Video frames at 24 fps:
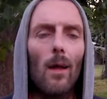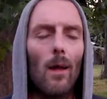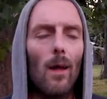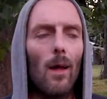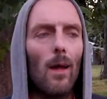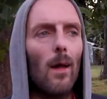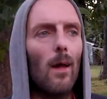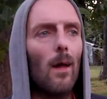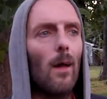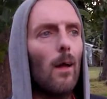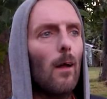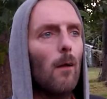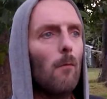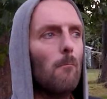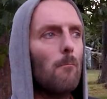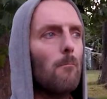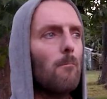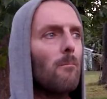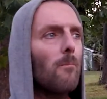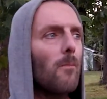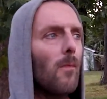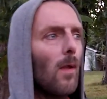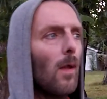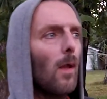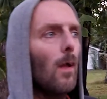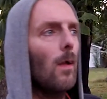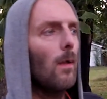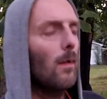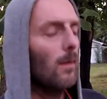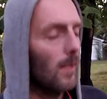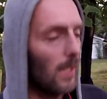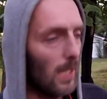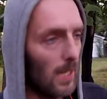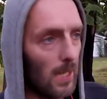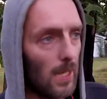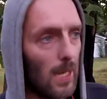
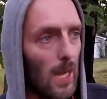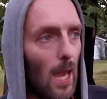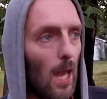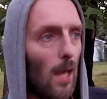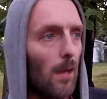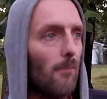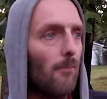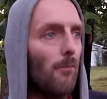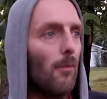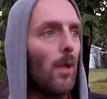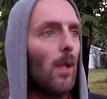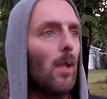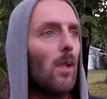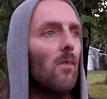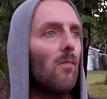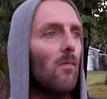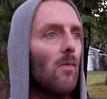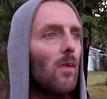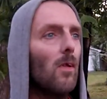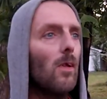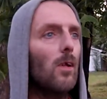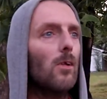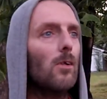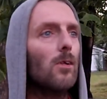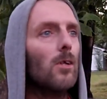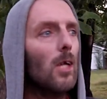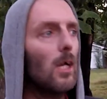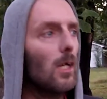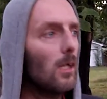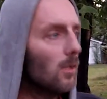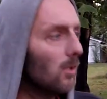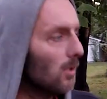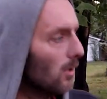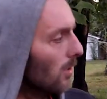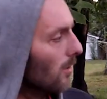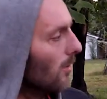Decat flex fuel
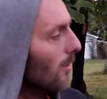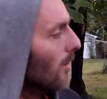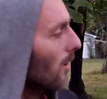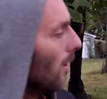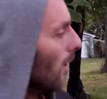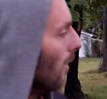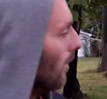injectors.